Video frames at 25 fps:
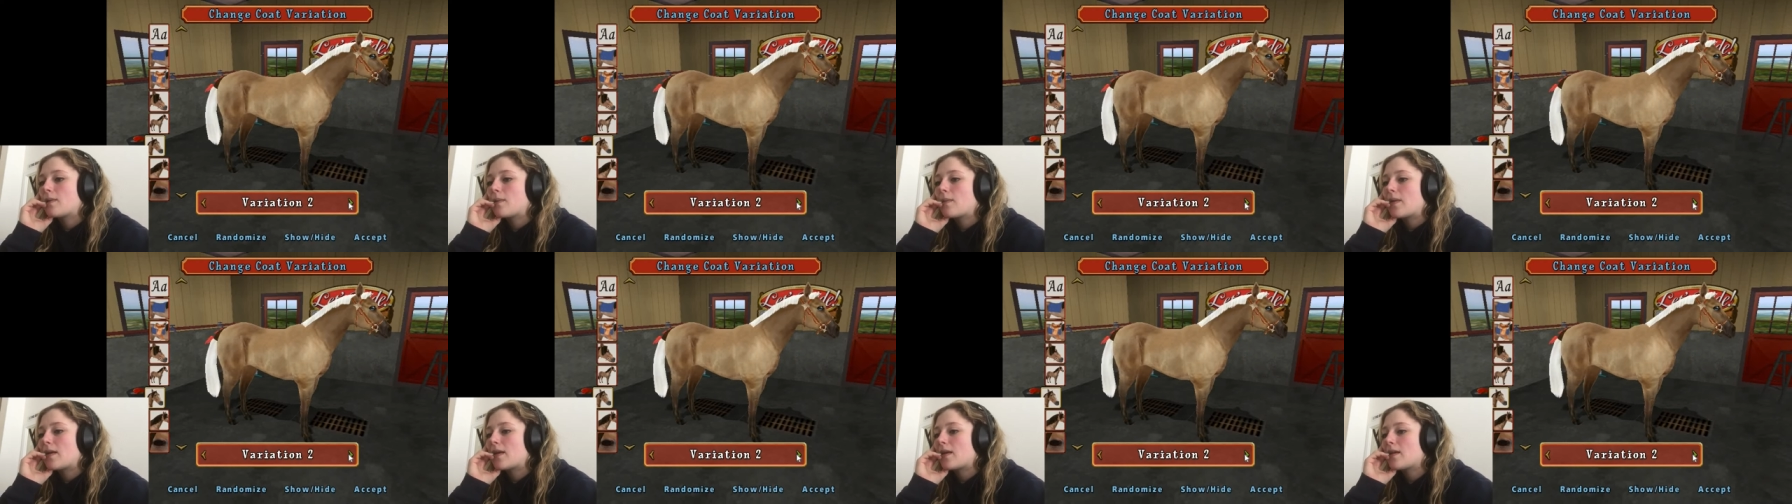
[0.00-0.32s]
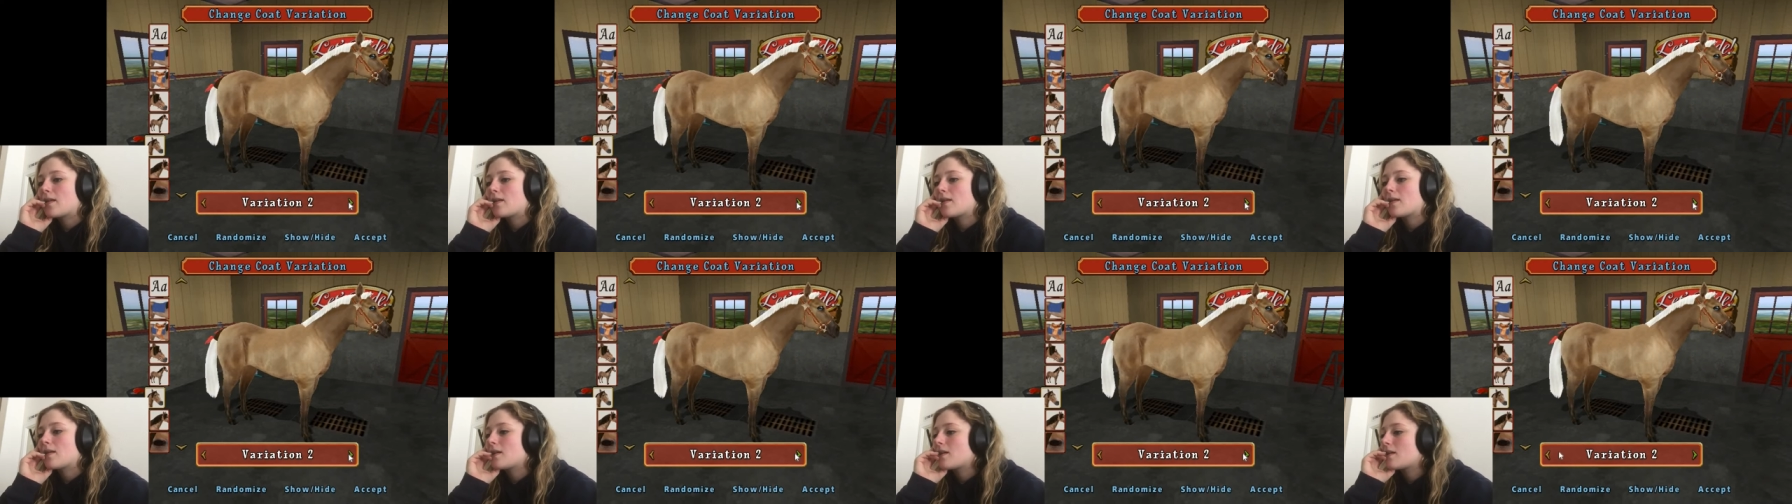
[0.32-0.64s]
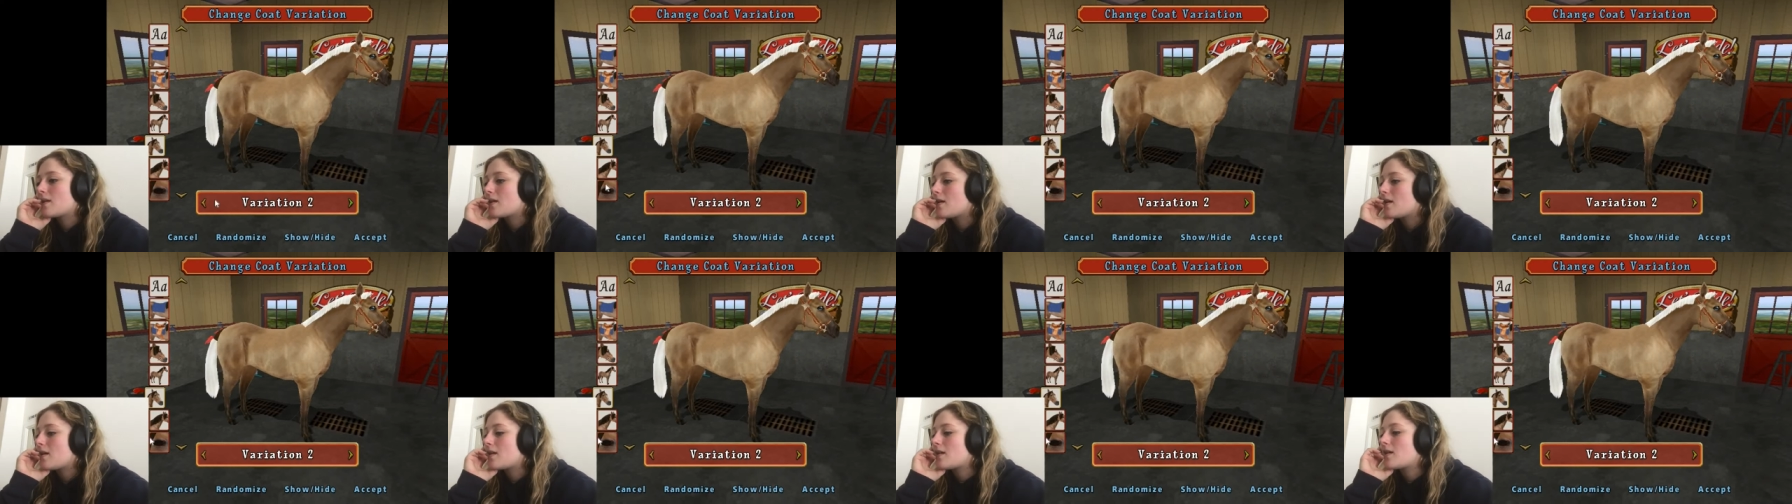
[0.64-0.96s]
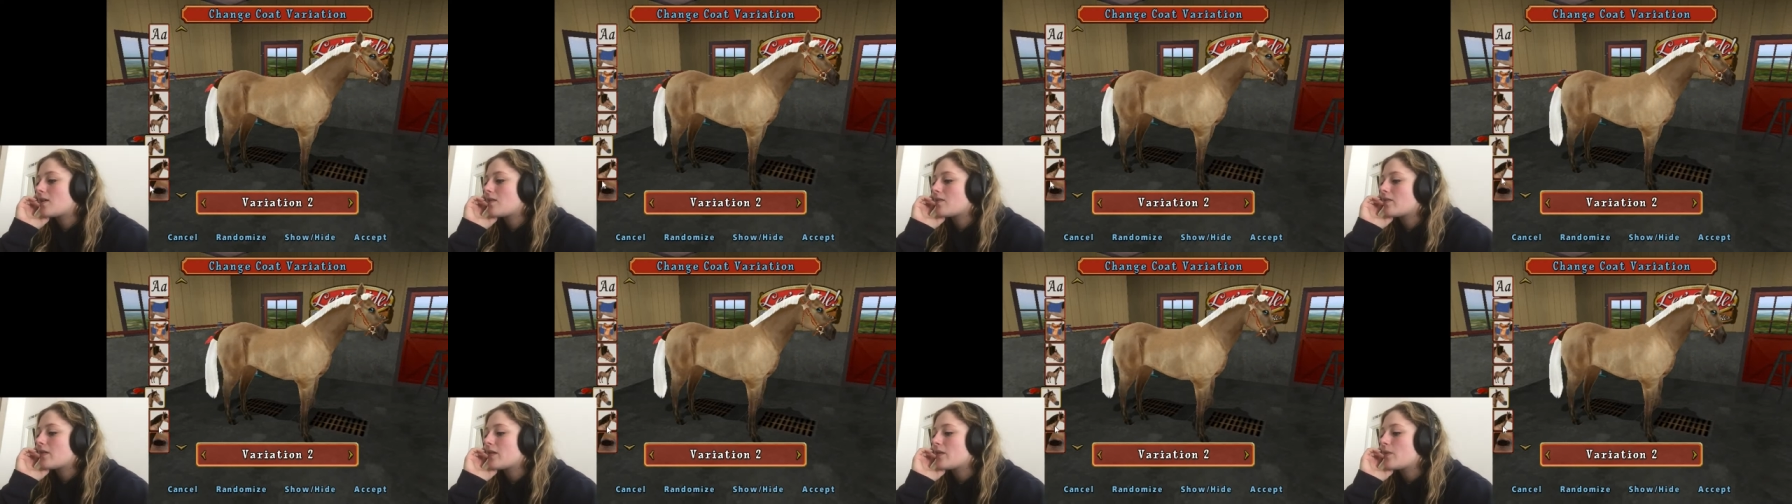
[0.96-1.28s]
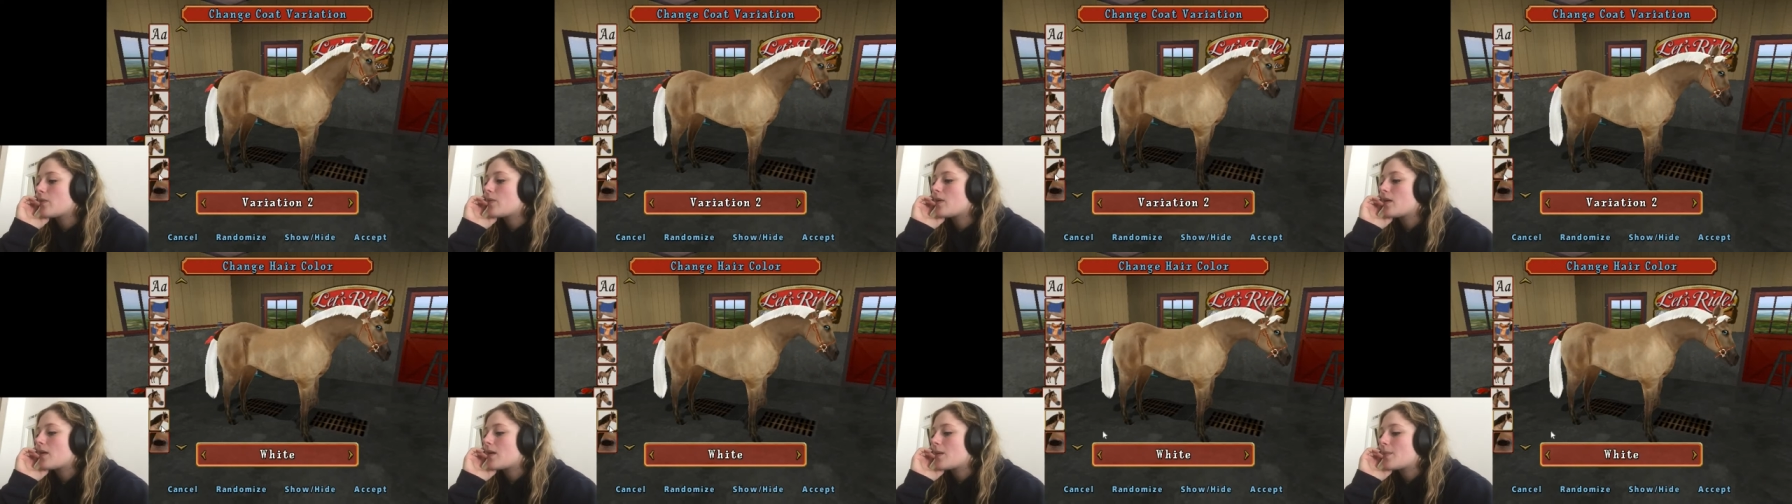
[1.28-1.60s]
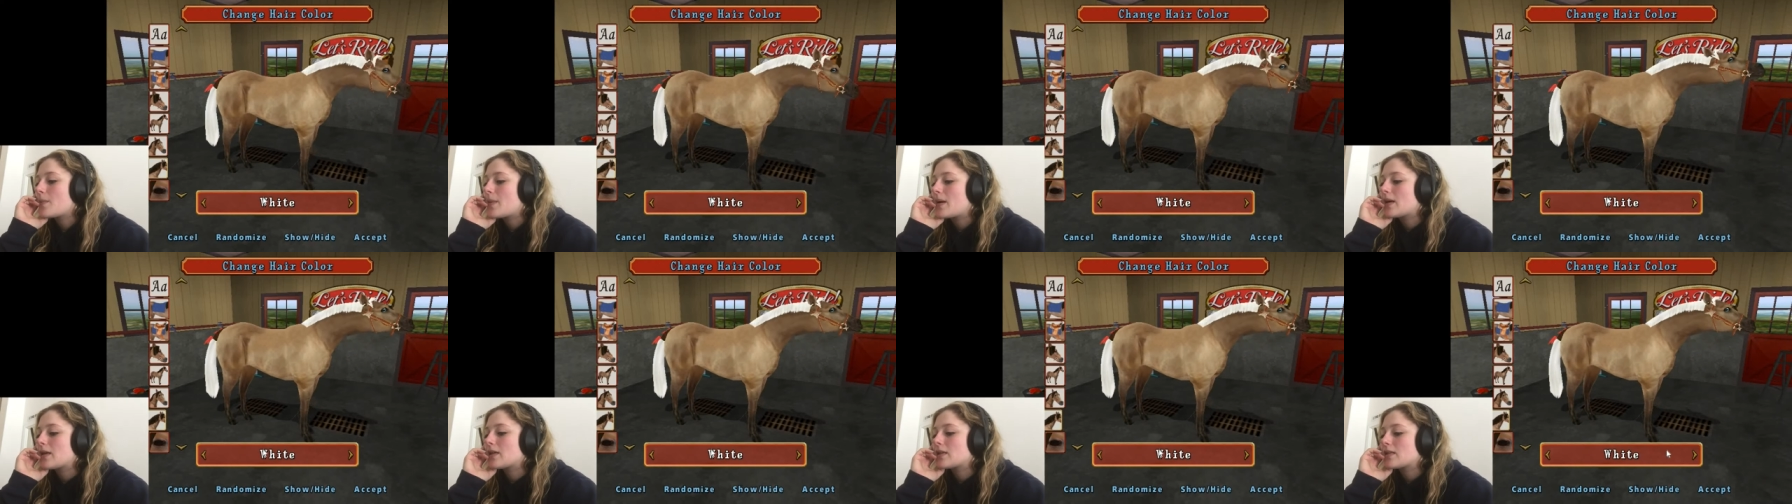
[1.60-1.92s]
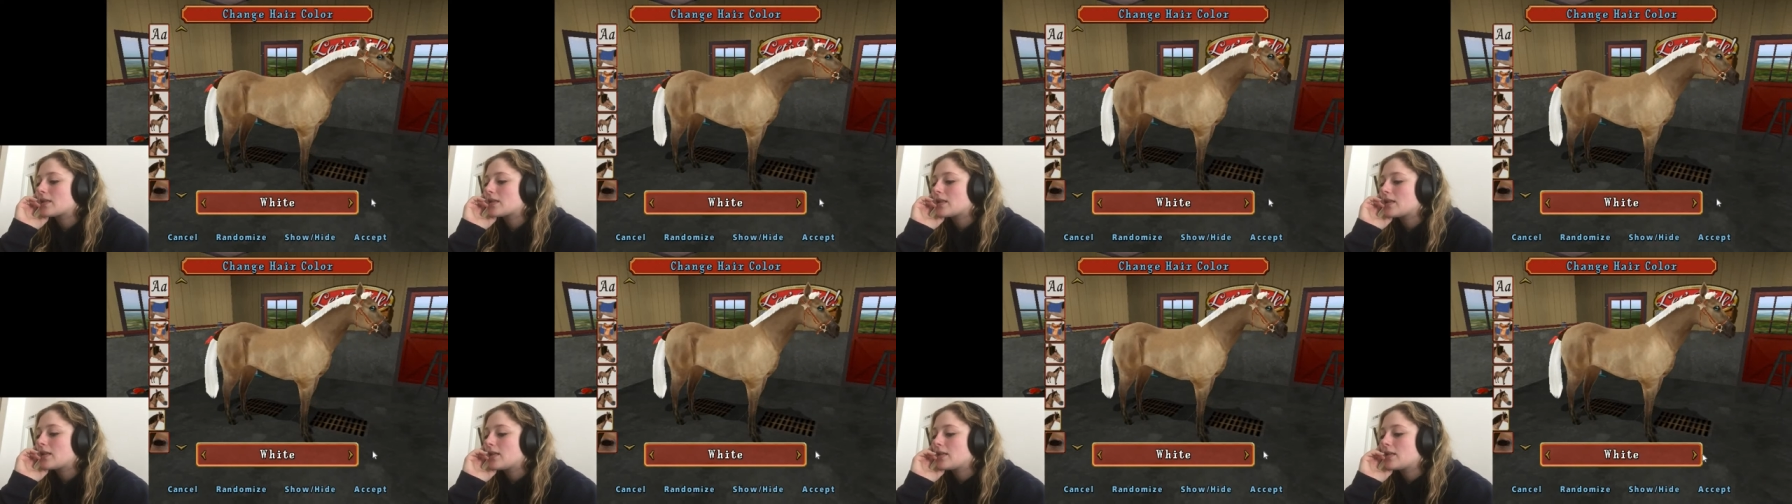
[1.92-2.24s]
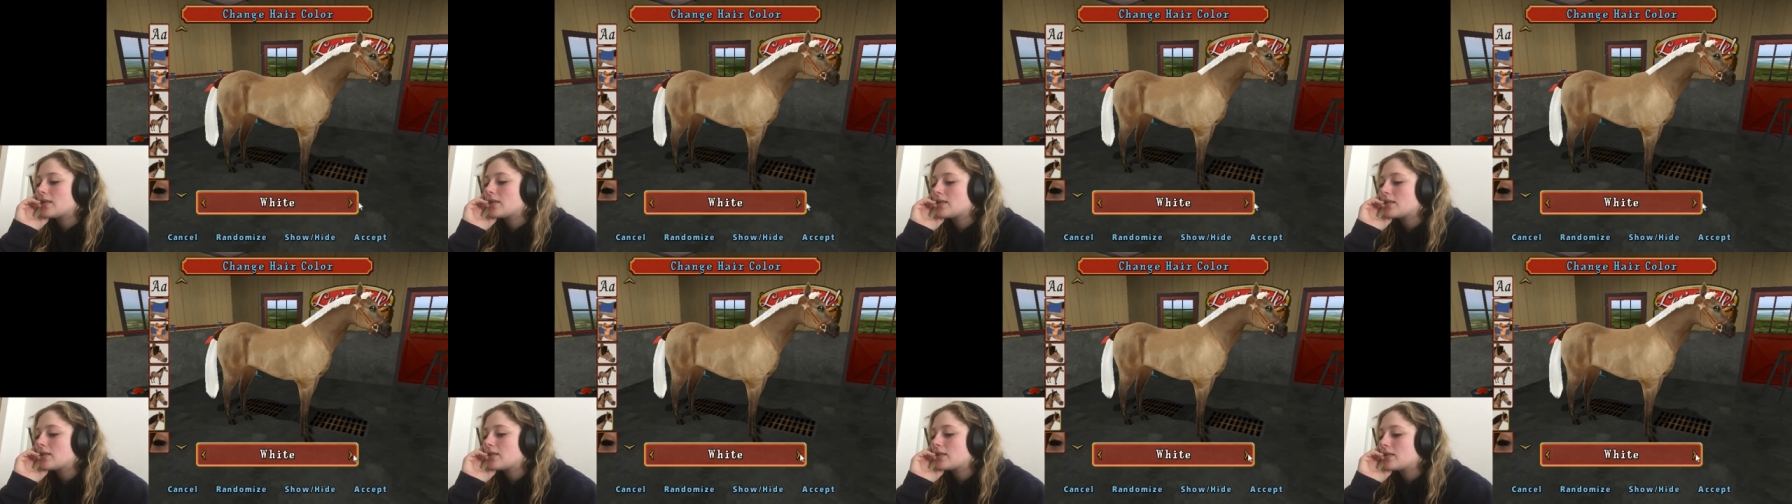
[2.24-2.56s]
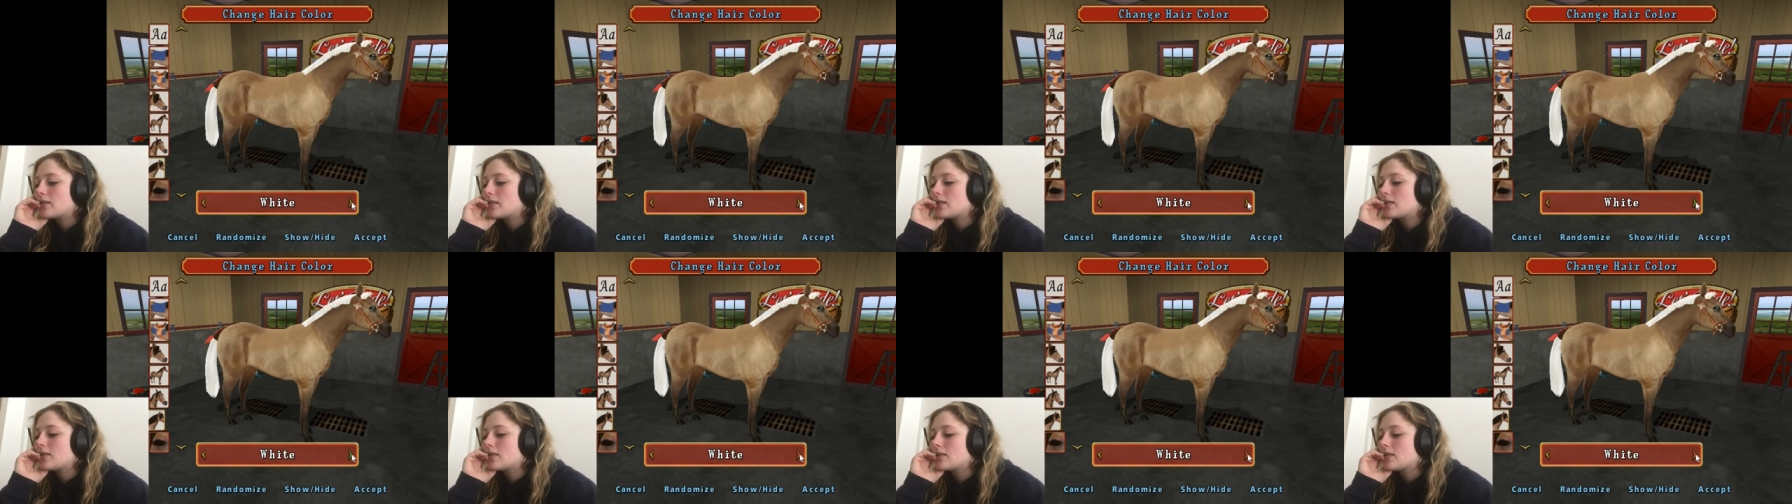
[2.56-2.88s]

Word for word: but I definitely want a buckskin.